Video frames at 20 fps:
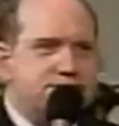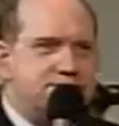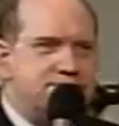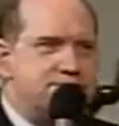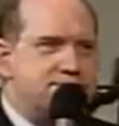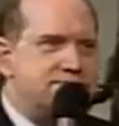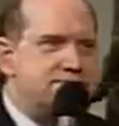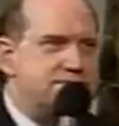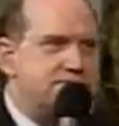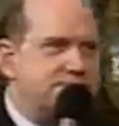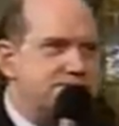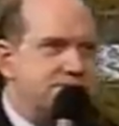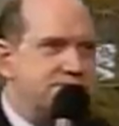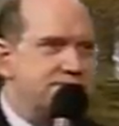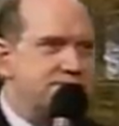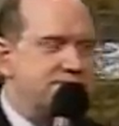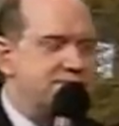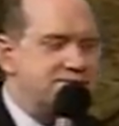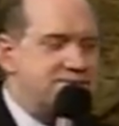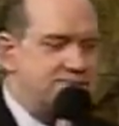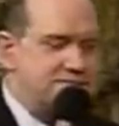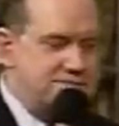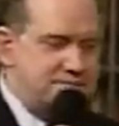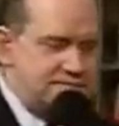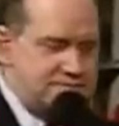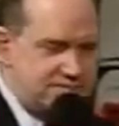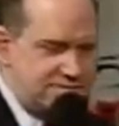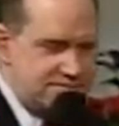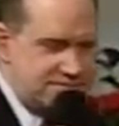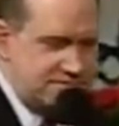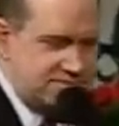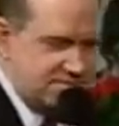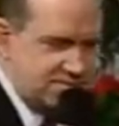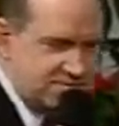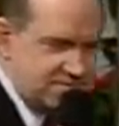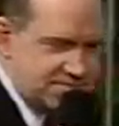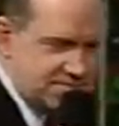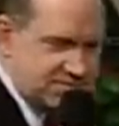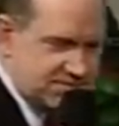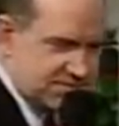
Nobody speaks.